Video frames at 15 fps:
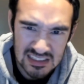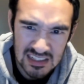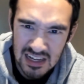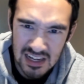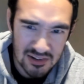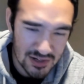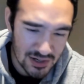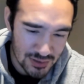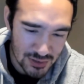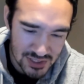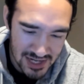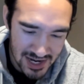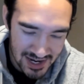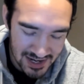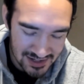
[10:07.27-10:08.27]
I don't
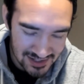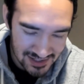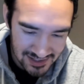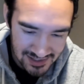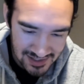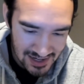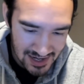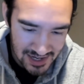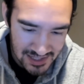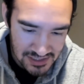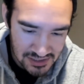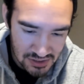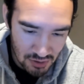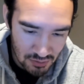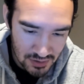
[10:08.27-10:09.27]
understand. I
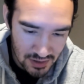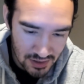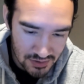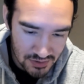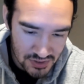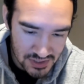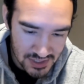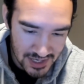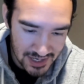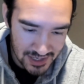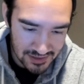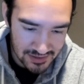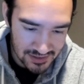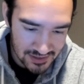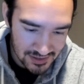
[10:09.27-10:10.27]
don't
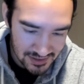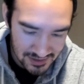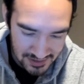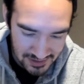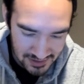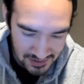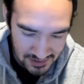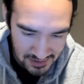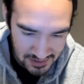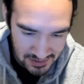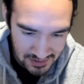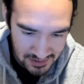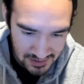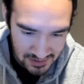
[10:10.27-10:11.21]
understand. A